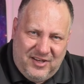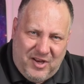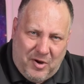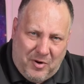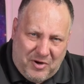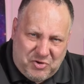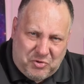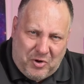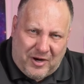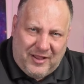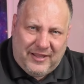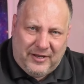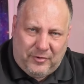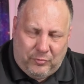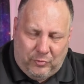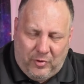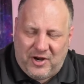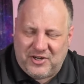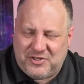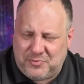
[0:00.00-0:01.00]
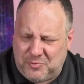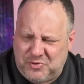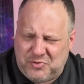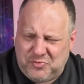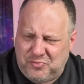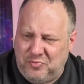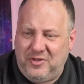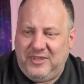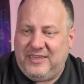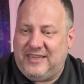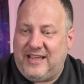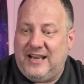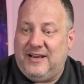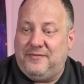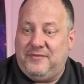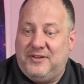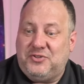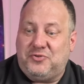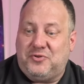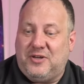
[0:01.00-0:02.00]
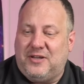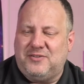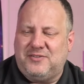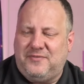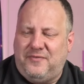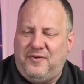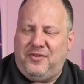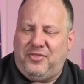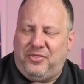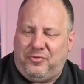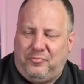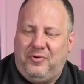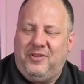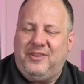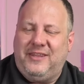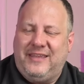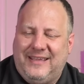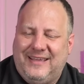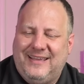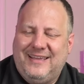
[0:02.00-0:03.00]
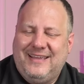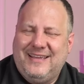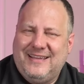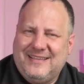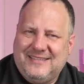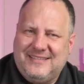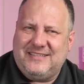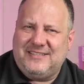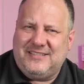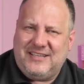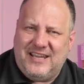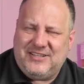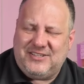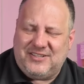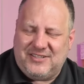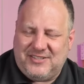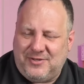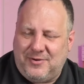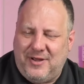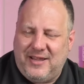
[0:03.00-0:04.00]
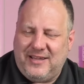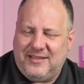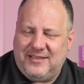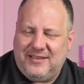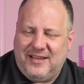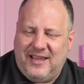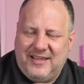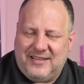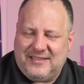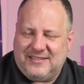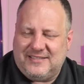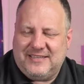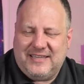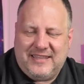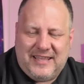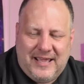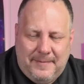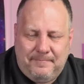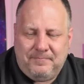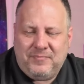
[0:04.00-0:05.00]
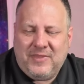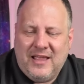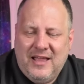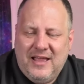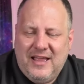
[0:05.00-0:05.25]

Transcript: you know adrenaline rush, which was really kind of interesting. It was a very thrilling sensation, so I can I can see that.